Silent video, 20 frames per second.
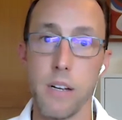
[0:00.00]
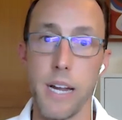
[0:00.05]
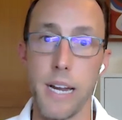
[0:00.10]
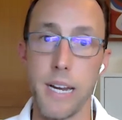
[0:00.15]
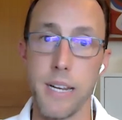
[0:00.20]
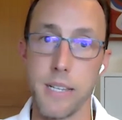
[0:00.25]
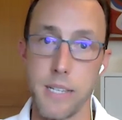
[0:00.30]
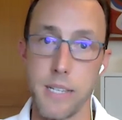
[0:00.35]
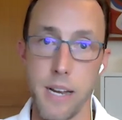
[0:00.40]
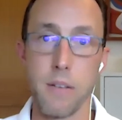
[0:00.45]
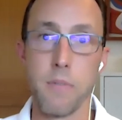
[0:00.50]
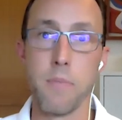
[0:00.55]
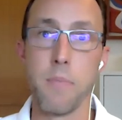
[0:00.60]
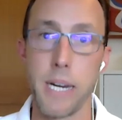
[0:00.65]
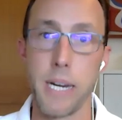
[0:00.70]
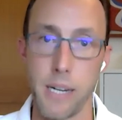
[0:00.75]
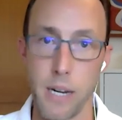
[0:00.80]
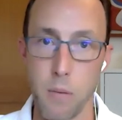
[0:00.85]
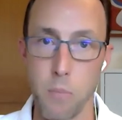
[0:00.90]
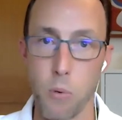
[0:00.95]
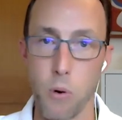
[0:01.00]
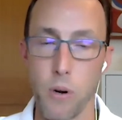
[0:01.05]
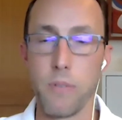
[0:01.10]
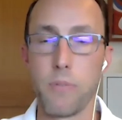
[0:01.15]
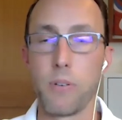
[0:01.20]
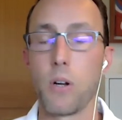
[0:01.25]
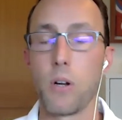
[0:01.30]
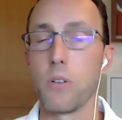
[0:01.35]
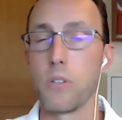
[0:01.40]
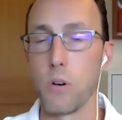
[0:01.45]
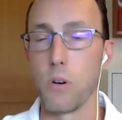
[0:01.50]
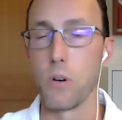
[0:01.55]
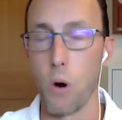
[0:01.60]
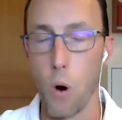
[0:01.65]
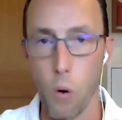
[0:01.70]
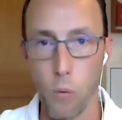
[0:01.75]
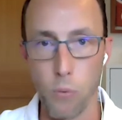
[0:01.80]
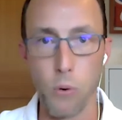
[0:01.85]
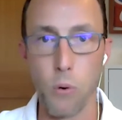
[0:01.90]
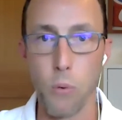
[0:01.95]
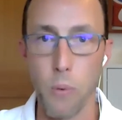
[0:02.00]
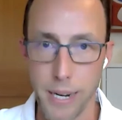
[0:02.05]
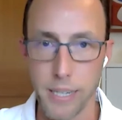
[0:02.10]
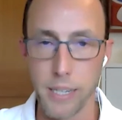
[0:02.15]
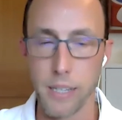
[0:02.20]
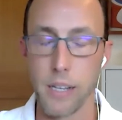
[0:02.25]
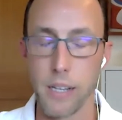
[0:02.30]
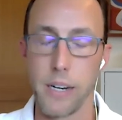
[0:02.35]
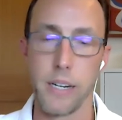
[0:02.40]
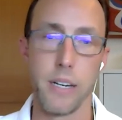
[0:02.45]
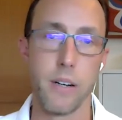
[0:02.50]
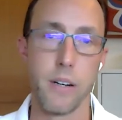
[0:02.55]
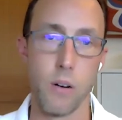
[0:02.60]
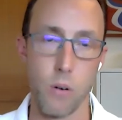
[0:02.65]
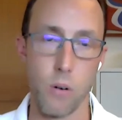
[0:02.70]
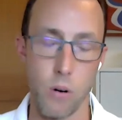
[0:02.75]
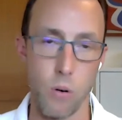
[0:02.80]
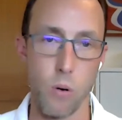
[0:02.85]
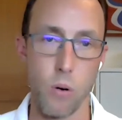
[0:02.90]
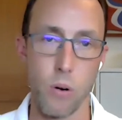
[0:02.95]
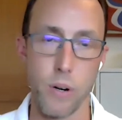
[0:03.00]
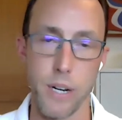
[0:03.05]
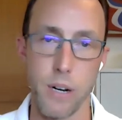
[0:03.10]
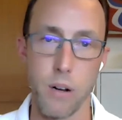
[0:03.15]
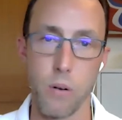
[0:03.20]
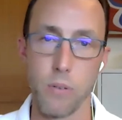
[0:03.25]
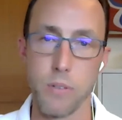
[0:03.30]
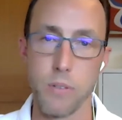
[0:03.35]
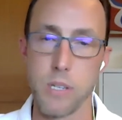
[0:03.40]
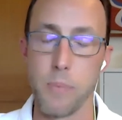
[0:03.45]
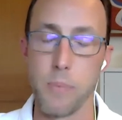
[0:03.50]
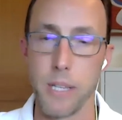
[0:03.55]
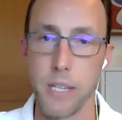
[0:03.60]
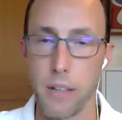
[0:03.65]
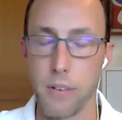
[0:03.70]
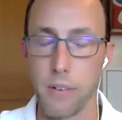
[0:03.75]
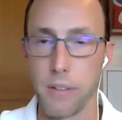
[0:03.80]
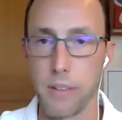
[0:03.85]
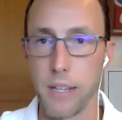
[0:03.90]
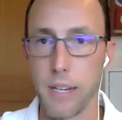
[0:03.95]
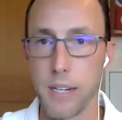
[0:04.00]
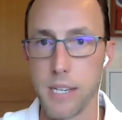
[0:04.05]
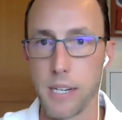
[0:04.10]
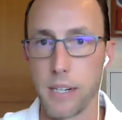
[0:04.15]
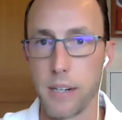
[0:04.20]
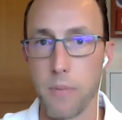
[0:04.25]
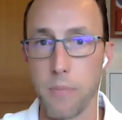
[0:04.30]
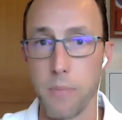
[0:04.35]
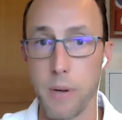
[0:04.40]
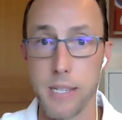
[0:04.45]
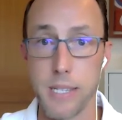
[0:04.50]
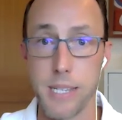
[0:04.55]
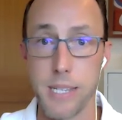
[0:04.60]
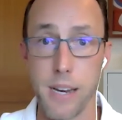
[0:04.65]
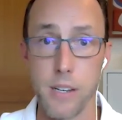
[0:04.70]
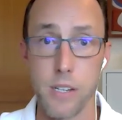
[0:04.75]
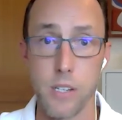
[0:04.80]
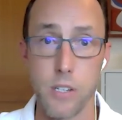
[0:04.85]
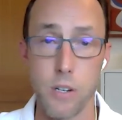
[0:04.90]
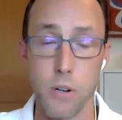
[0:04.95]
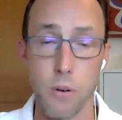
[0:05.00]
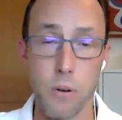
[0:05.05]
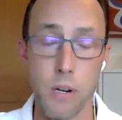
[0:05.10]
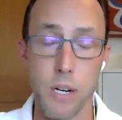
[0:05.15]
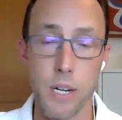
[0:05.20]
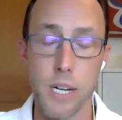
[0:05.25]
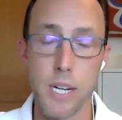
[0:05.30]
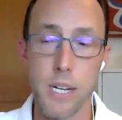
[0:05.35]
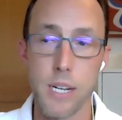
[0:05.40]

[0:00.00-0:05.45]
instead of making it more difficult or over-regulating or some of the other things that governments tend to do.